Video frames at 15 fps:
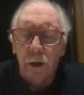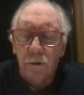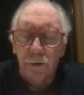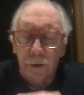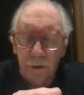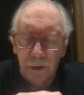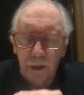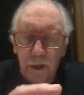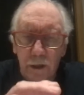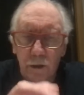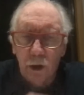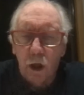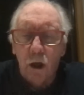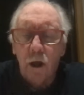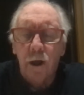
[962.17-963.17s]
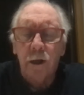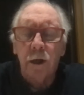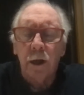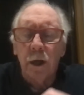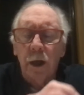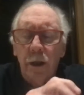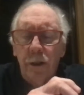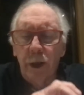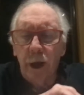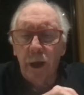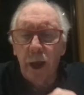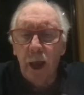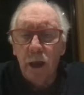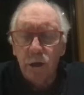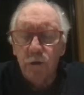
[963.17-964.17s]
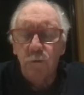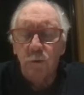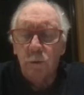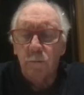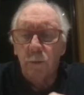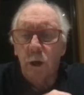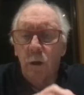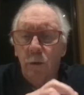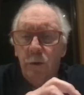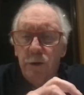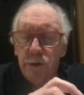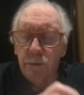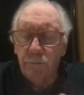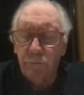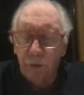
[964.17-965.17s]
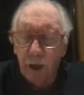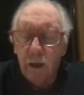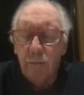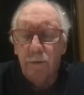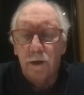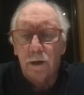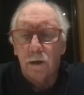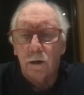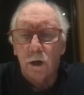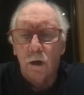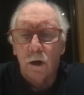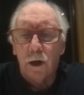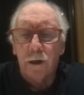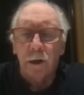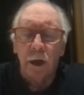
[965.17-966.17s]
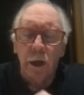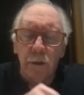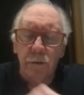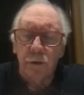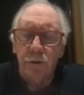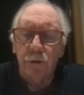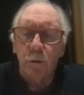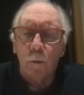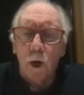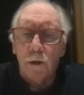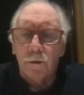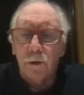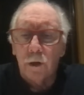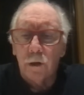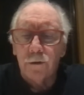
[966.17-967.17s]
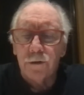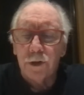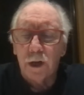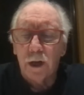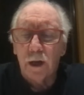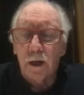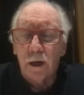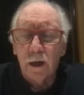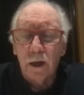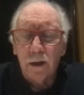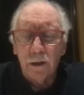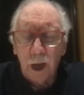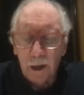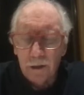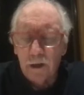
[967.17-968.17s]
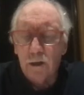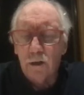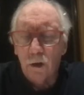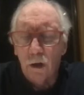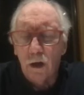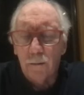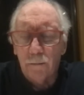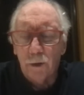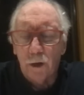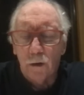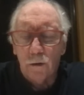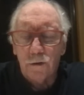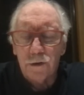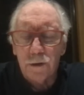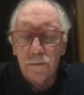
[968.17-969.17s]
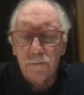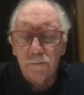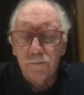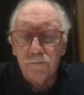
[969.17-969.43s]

uh, the, the line that Ashwin bowled is a far better line than the one that uh, Nathan Lyon bowls.